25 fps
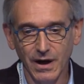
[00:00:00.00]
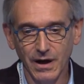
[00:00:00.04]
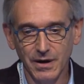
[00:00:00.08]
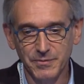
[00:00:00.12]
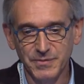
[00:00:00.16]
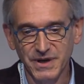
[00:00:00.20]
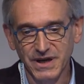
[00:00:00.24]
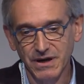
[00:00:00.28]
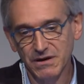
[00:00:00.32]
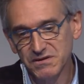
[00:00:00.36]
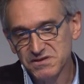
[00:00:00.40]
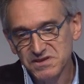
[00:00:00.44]

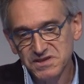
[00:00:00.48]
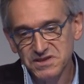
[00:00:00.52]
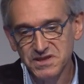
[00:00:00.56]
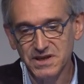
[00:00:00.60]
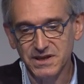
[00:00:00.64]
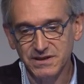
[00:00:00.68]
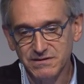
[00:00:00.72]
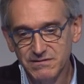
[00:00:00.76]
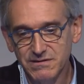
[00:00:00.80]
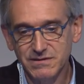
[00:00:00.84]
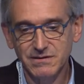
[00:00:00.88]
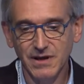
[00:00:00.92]
because
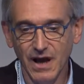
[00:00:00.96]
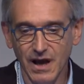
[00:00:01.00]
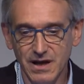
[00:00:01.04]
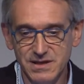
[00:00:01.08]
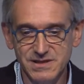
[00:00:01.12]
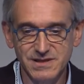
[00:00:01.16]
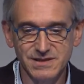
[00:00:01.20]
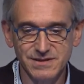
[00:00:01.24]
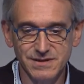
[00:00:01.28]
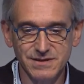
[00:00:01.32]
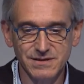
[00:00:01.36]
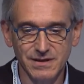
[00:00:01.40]
it
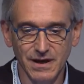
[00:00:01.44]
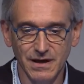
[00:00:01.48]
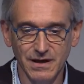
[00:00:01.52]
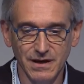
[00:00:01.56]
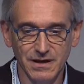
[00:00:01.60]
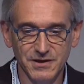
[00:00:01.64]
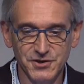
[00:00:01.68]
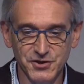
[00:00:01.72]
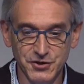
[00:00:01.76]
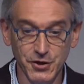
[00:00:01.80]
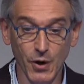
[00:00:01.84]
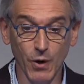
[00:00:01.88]
has
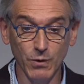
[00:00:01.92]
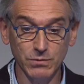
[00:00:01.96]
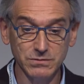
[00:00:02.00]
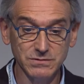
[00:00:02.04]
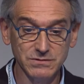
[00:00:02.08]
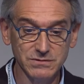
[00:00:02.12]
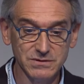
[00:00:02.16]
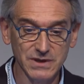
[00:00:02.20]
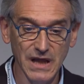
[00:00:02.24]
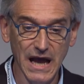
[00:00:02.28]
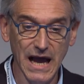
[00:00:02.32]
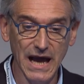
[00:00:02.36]

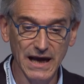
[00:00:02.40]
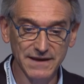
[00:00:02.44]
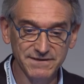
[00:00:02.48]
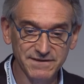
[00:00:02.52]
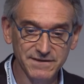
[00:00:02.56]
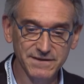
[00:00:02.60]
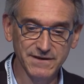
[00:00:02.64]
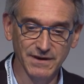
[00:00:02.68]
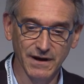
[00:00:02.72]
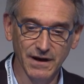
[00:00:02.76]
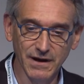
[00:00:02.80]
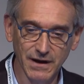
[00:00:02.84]
shown
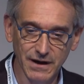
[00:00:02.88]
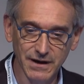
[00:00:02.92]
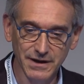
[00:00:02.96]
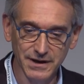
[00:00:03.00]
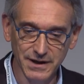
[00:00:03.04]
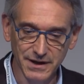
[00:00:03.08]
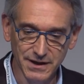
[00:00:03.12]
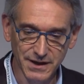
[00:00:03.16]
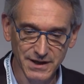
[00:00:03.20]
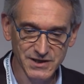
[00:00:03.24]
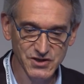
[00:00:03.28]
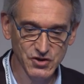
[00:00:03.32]
that
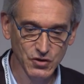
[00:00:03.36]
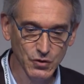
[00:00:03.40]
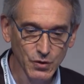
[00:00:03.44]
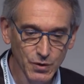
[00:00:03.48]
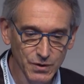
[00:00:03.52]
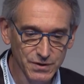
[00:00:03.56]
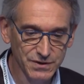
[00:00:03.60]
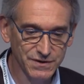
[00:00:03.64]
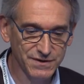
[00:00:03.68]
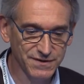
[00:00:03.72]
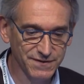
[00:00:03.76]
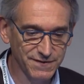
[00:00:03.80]
it is
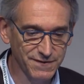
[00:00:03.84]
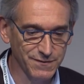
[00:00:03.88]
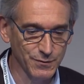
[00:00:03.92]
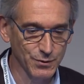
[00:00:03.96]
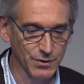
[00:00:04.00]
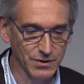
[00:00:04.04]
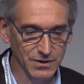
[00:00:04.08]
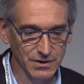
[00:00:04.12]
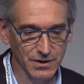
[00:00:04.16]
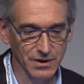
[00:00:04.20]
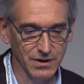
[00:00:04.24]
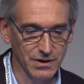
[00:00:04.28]
good
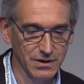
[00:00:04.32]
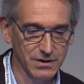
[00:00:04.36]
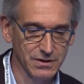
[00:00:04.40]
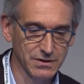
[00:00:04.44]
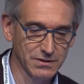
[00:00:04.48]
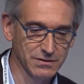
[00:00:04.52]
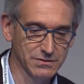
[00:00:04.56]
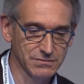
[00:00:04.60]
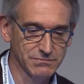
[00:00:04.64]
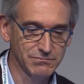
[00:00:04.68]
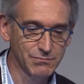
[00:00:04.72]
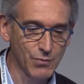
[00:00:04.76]

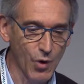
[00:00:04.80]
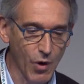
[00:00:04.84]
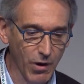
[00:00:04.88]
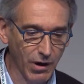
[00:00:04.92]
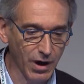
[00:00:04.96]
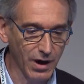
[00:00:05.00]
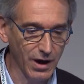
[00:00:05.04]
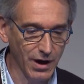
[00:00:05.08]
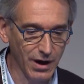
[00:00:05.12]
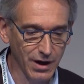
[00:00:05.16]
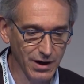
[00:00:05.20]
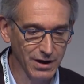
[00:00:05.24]
for
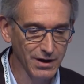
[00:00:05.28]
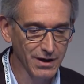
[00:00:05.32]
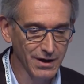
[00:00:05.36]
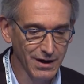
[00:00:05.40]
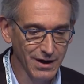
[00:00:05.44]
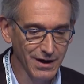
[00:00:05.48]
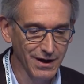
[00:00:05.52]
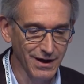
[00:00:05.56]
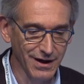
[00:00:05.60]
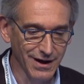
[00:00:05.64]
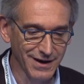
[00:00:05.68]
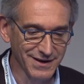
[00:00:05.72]
mocha
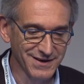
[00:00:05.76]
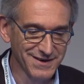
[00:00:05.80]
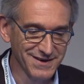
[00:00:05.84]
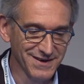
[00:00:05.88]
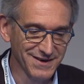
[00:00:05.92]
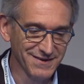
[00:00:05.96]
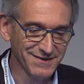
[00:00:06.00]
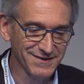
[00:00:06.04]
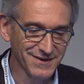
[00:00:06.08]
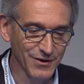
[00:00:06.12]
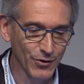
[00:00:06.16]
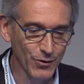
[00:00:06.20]

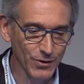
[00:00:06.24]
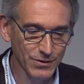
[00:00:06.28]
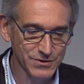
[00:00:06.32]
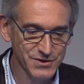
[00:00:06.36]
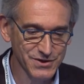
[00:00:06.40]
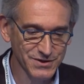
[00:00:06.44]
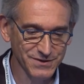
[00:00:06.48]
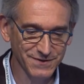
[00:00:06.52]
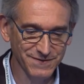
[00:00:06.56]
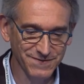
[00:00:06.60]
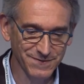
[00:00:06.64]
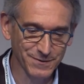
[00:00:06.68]
and
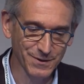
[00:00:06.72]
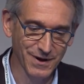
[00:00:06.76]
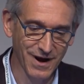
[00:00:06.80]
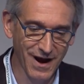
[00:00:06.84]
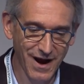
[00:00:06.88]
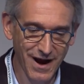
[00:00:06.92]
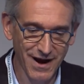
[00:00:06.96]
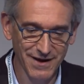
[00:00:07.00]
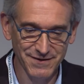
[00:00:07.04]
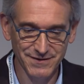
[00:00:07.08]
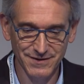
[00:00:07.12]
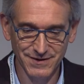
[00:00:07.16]
also for
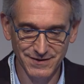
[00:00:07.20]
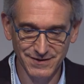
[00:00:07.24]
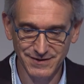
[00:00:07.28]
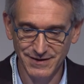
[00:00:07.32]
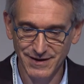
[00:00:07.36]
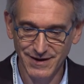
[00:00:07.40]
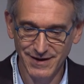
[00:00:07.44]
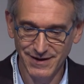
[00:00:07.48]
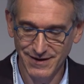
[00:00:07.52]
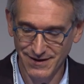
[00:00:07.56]
other